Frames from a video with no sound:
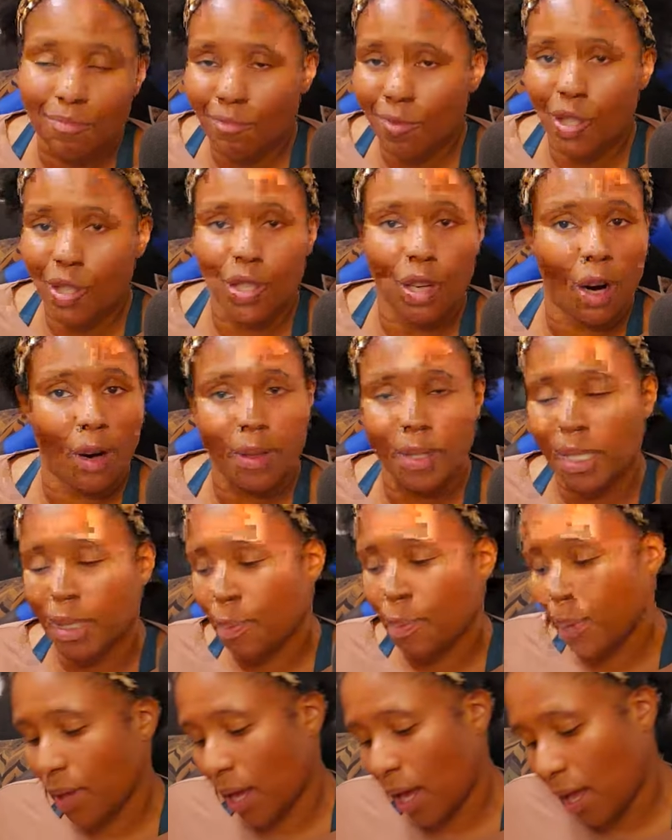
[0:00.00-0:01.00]
starts the
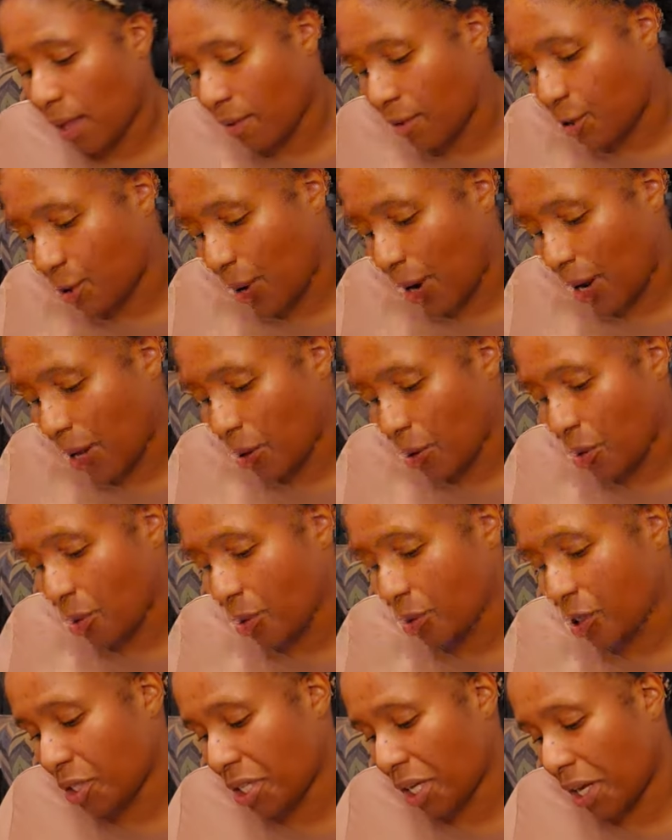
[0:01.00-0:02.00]
plan of trying to throw
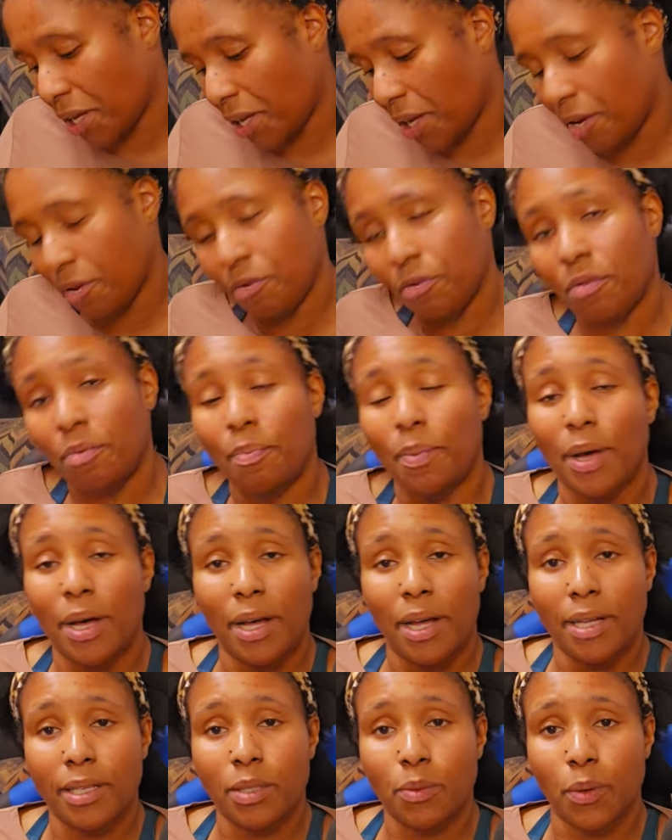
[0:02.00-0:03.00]
Shannon under the
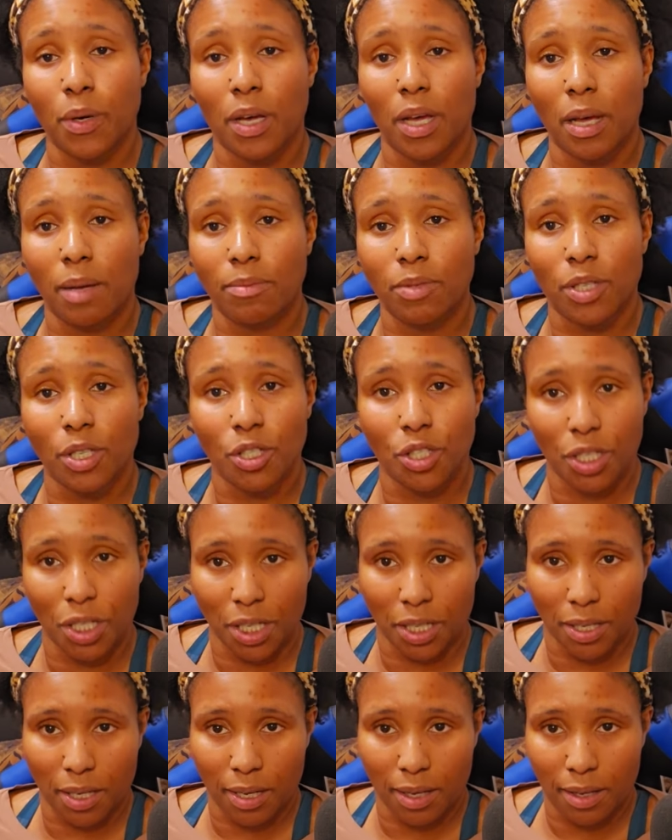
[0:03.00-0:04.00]
bus when it comes to
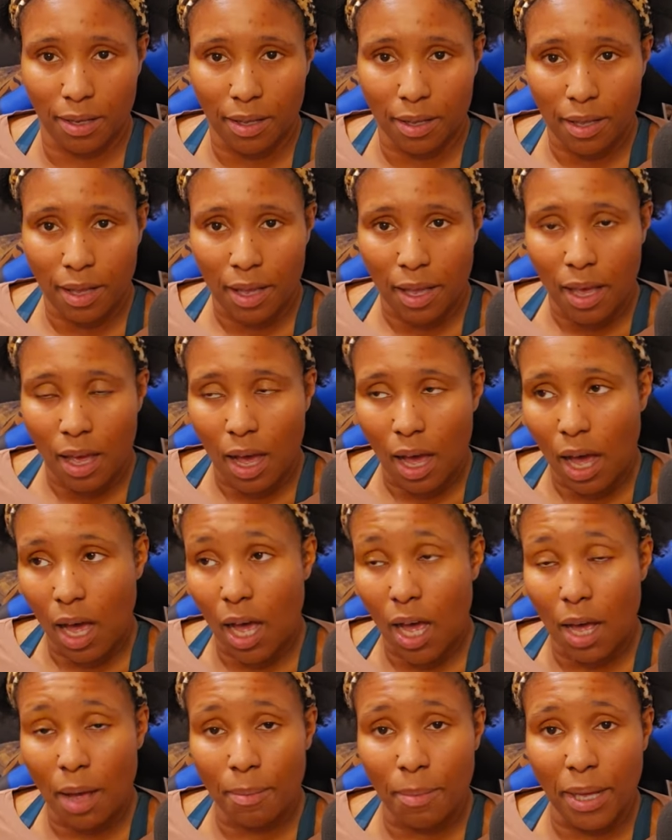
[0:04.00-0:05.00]
Gina.
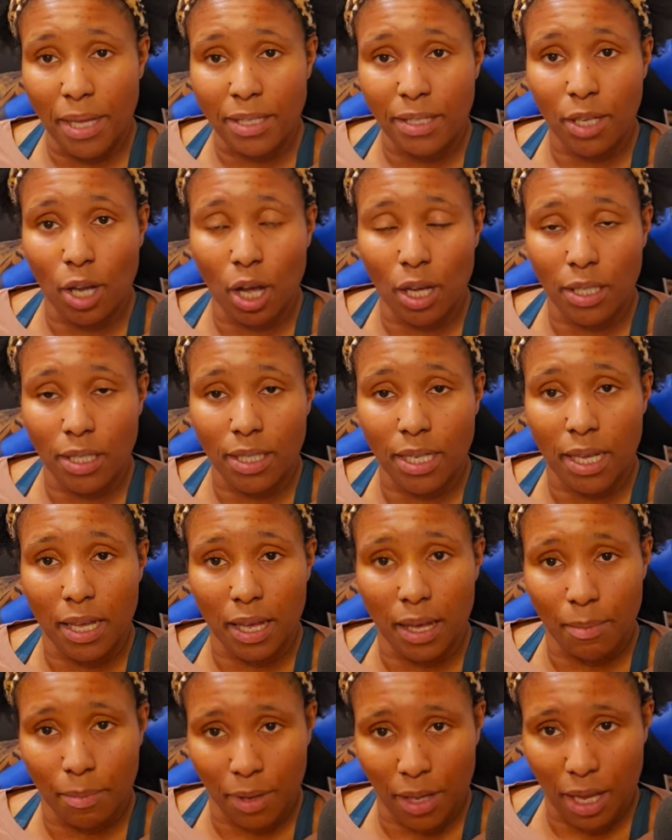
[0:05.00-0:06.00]
Um, and talks to
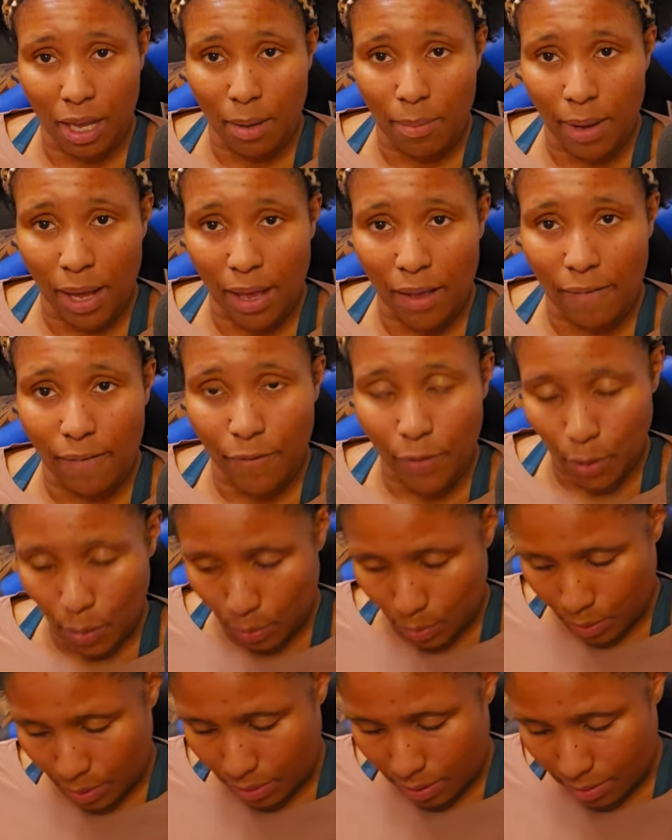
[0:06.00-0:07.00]
Emily about it
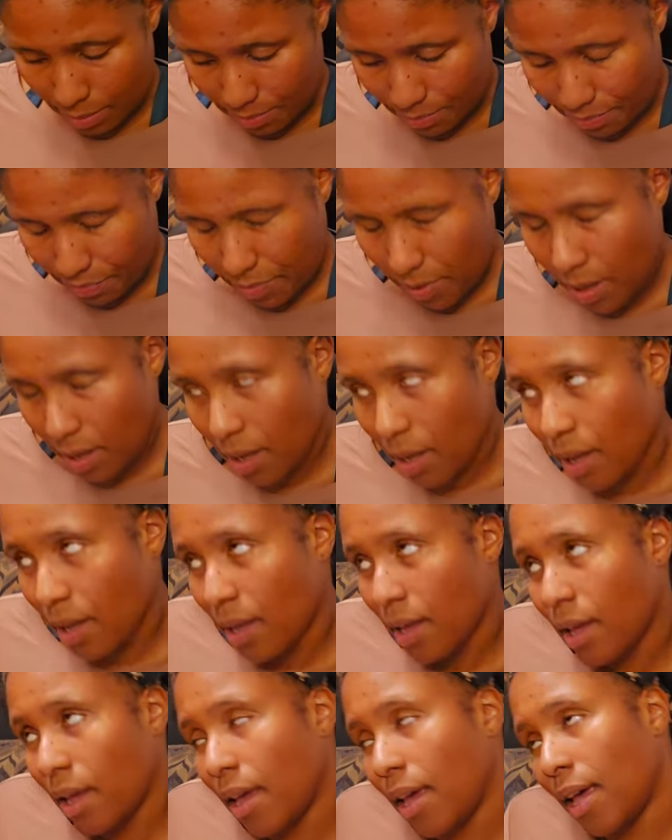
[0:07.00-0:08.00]
first.
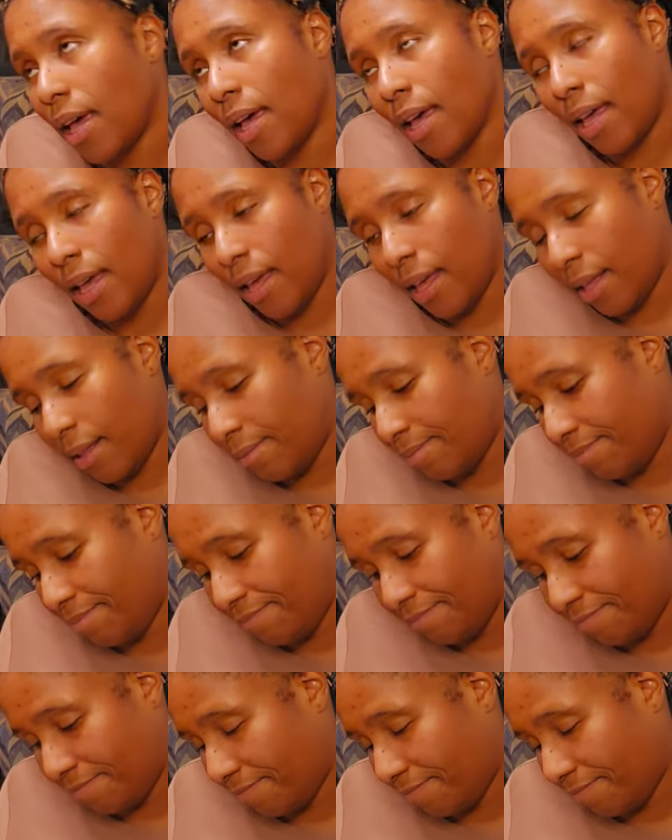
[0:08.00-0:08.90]
And